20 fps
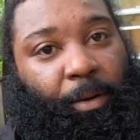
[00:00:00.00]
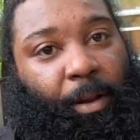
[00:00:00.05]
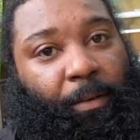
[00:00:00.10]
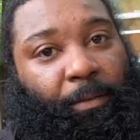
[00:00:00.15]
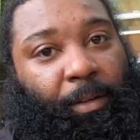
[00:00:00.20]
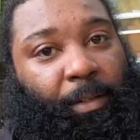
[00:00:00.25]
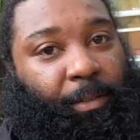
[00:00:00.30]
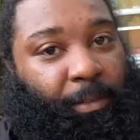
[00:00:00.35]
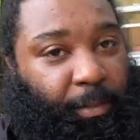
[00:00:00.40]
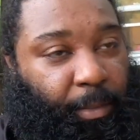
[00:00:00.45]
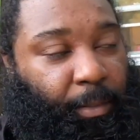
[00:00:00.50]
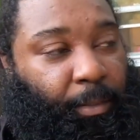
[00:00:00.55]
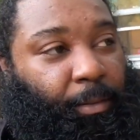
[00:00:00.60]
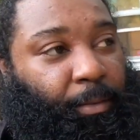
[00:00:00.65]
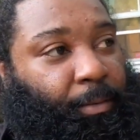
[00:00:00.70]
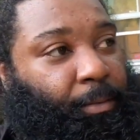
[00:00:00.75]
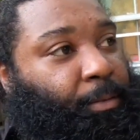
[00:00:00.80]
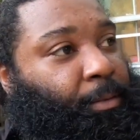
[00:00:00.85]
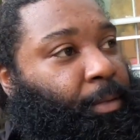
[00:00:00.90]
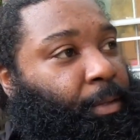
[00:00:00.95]
it over
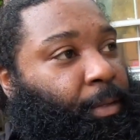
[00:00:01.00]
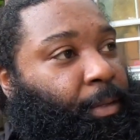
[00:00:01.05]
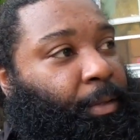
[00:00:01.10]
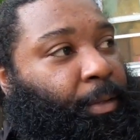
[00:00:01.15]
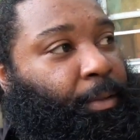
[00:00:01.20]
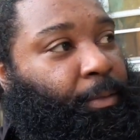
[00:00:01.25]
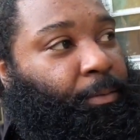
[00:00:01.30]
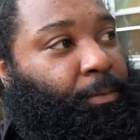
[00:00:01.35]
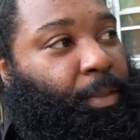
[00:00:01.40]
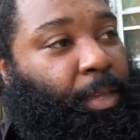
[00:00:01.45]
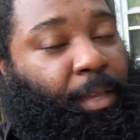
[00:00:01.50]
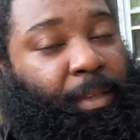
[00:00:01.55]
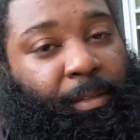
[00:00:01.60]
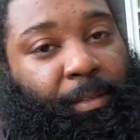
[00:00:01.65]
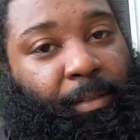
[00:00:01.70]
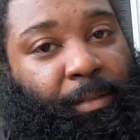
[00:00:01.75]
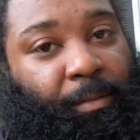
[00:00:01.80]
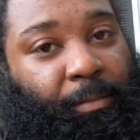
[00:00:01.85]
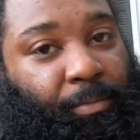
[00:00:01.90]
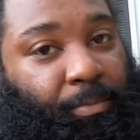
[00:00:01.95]
until
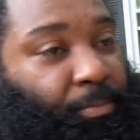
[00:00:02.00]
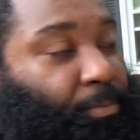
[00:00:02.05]
it's